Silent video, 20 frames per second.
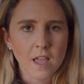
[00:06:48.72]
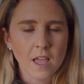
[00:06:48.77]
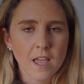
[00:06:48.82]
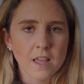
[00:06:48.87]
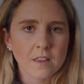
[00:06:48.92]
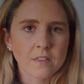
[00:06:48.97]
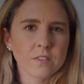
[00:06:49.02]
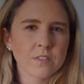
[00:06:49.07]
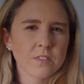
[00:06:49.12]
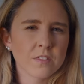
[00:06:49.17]

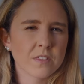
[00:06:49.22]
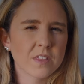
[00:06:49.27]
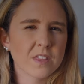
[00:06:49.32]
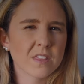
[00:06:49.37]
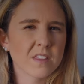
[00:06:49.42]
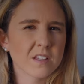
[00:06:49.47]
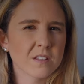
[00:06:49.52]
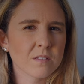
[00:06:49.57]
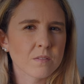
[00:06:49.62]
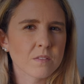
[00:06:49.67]
And the,
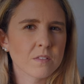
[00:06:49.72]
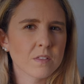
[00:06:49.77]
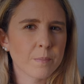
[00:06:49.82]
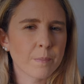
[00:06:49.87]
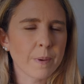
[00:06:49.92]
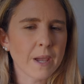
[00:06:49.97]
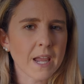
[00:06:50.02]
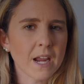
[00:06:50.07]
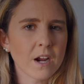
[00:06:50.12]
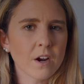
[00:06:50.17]
the, the
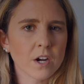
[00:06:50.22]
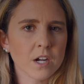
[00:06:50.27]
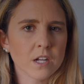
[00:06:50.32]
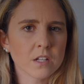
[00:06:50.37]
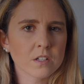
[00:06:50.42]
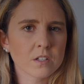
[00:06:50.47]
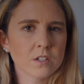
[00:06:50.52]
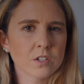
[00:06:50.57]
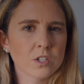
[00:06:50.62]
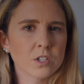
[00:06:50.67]

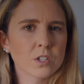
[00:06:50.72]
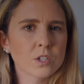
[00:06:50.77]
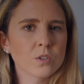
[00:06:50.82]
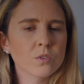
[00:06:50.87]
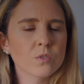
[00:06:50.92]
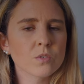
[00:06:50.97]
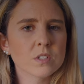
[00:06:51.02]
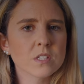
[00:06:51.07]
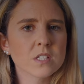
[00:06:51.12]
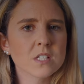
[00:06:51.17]
parent
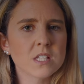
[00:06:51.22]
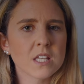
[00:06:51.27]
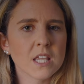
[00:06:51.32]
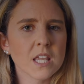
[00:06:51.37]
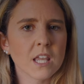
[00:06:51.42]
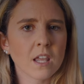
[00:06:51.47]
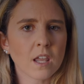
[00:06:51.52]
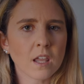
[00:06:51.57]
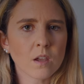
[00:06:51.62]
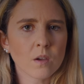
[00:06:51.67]
couldn't
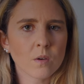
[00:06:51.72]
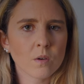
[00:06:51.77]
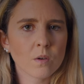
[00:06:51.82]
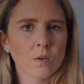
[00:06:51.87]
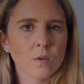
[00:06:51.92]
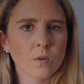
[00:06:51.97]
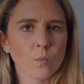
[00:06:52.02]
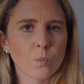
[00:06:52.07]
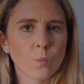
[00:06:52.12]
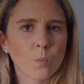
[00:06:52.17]
see
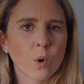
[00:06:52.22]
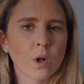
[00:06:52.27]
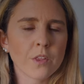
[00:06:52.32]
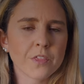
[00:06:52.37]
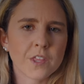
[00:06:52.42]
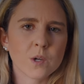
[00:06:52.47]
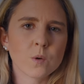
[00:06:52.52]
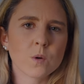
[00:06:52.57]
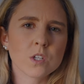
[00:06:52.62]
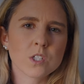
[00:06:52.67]

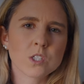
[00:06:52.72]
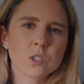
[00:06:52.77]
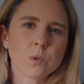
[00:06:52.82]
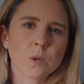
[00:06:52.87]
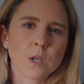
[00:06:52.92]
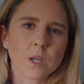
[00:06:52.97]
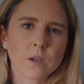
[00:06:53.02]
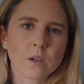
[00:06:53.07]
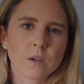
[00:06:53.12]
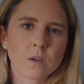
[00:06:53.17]
what they were
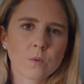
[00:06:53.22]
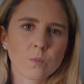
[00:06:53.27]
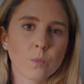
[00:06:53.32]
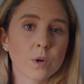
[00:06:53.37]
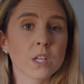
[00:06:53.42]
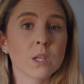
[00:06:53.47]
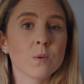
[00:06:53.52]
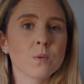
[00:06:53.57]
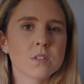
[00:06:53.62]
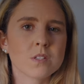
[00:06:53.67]
doing,
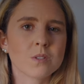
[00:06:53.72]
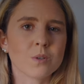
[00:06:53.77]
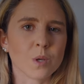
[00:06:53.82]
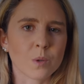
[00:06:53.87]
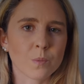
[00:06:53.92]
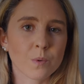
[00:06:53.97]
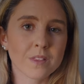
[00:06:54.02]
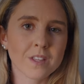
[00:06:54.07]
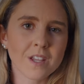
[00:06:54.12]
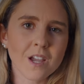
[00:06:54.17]
what he was
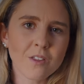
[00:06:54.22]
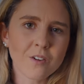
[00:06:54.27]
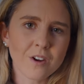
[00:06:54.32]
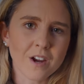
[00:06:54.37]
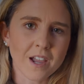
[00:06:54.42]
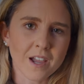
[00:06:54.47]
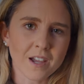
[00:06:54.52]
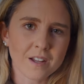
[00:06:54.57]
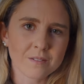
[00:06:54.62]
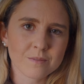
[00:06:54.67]
doing with the other
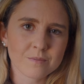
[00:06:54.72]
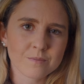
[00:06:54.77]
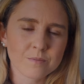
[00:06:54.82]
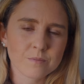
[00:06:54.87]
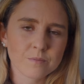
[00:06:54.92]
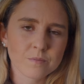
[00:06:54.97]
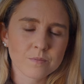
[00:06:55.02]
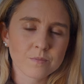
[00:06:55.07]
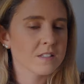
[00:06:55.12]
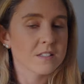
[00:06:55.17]
hand,
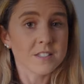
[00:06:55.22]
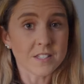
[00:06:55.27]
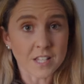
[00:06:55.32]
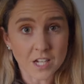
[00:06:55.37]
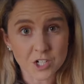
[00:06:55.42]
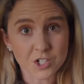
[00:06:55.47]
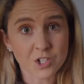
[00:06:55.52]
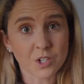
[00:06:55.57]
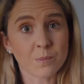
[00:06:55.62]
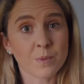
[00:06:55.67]

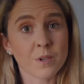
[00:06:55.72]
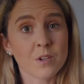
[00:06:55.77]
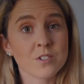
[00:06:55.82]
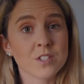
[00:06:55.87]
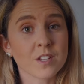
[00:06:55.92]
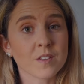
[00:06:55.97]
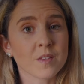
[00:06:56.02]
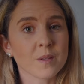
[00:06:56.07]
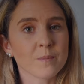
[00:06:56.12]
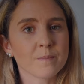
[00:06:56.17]
sexually
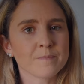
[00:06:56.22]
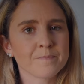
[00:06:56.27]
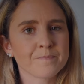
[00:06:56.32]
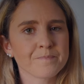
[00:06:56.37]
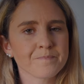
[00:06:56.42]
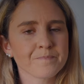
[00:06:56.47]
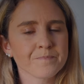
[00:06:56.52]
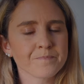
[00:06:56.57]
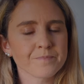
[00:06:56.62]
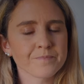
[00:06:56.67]
abusing them.
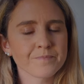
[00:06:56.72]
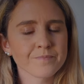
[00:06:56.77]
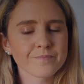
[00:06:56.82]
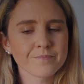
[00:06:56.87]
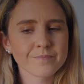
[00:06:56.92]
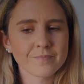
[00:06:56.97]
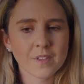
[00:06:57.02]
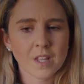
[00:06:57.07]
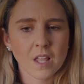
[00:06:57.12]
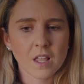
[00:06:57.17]

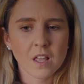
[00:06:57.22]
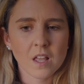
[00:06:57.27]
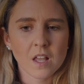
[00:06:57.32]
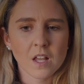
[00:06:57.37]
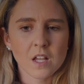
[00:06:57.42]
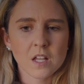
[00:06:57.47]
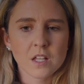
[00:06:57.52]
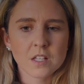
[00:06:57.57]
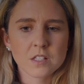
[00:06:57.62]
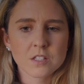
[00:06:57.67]

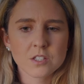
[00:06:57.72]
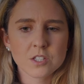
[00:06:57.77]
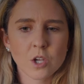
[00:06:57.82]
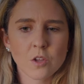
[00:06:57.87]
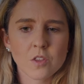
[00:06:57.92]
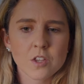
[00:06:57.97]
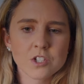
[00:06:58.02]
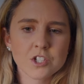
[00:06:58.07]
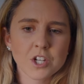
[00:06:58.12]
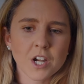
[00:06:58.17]

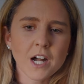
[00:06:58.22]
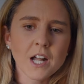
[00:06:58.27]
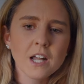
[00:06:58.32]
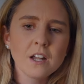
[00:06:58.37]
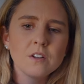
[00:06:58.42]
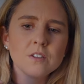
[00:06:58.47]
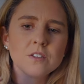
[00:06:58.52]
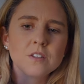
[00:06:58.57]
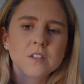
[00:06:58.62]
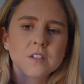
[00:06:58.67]
So the
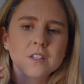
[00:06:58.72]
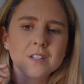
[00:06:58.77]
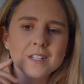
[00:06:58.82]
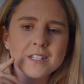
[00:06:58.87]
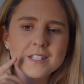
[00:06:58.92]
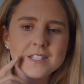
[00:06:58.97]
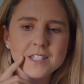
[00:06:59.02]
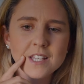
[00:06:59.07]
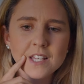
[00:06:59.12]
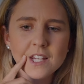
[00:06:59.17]
child
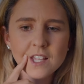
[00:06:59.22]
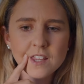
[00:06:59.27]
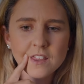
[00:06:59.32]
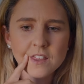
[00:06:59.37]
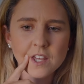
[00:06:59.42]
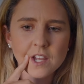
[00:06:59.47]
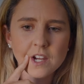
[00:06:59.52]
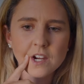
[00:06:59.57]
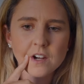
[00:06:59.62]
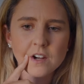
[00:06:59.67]
is sitting
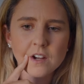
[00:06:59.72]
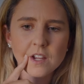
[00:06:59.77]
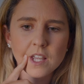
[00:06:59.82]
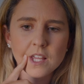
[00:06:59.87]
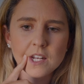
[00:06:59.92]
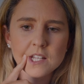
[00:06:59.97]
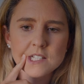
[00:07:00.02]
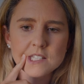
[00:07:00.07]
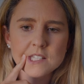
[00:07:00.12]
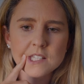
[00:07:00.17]
there
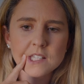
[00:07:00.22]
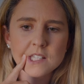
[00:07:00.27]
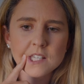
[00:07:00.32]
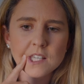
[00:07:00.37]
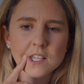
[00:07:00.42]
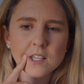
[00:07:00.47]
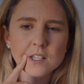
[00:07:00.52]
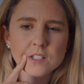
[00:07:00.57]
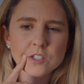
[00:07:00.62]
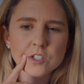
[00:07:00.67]
and is
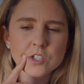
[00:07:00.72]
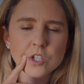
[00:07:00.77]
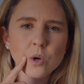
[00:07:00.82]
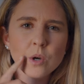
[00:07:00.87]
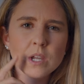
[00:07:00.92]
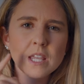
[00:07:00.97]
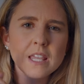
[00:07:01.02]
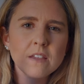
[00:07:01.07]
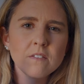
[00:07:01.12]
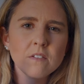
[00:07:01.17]
thinking,
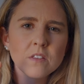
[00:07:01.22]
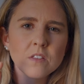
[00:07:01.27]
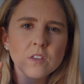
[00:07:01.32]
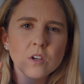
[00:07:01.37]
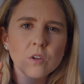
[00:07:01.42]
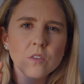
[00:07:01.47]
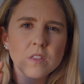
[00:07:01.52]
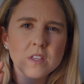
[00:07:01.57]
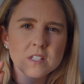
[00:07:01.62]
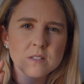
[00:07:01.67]
so even
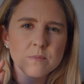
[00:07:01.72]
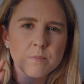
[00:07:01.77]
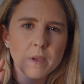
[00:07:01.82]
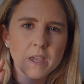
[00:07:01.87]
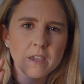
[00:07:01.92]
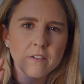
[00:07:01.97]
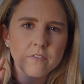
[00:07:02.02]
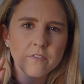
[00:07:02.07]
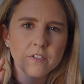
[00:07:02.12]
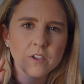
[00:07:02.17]
though this
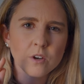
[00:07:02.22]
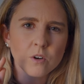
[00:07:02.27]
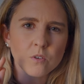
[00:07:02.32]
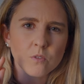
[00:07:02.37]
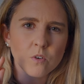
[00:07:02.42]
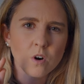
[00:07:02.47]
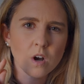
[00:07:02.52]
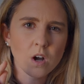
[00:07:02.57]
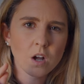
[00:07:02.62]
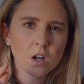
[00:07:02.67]
may feel
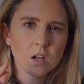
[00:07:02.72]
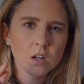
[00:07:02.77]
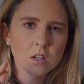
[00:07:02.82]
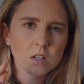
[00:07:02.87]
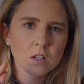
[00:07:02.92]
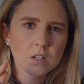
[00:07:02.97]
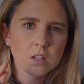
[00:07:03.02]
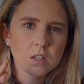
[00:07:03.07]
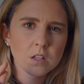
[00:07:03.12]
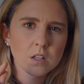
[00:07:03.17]

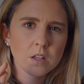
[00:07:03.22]
wrong,